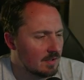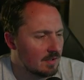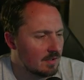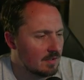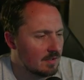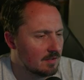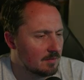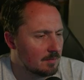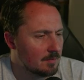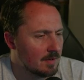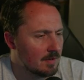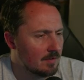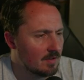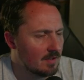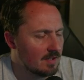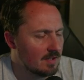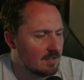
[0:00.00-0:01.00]
Spring
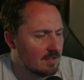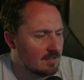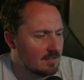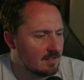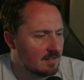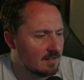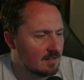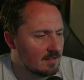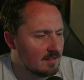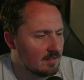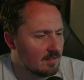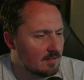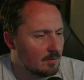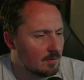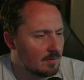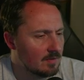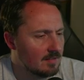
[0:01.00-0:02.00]
release. So
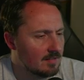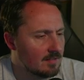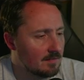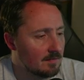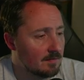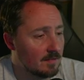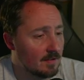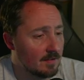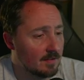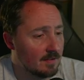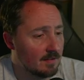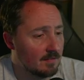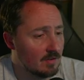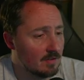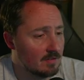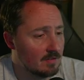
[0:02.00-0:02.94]
was this the third ever?